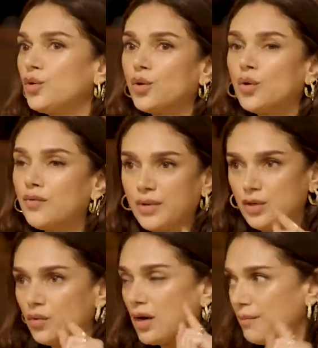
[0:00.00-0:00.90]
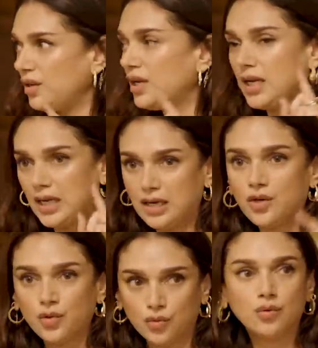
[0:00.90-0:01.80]
You don't, when you come to
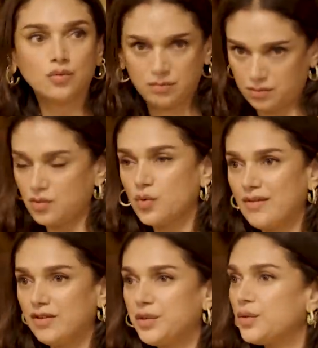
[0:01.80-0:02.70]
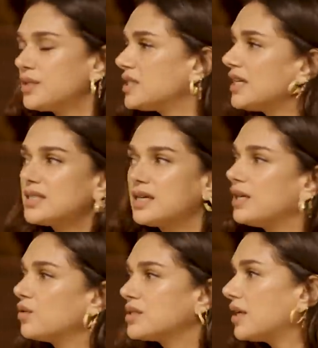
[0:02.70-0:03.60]
narrate to whoever, you don't say it's a
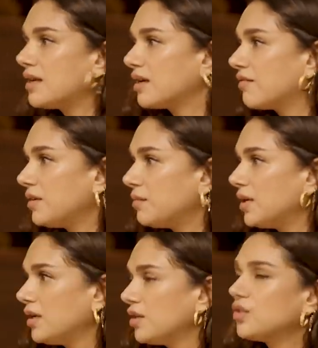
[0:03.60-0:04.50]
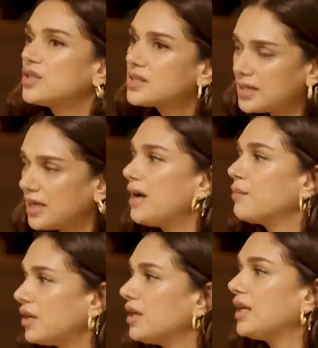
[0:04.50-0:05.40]
hero-centric film. You just say,
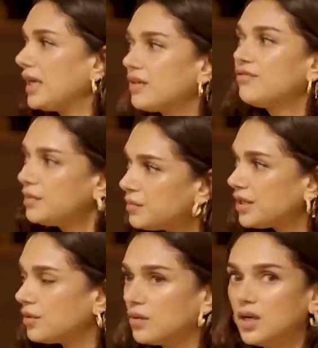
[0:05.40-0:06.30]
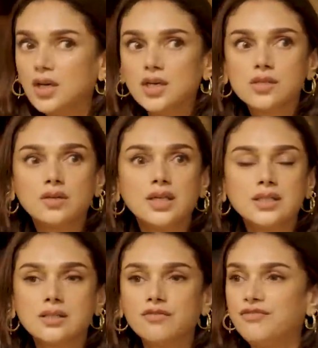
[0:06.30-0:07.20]
I'm going to narrate a film to you. So
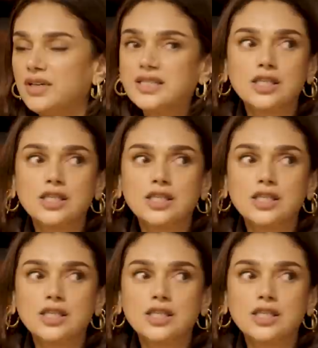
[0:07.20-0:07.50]
it's a story.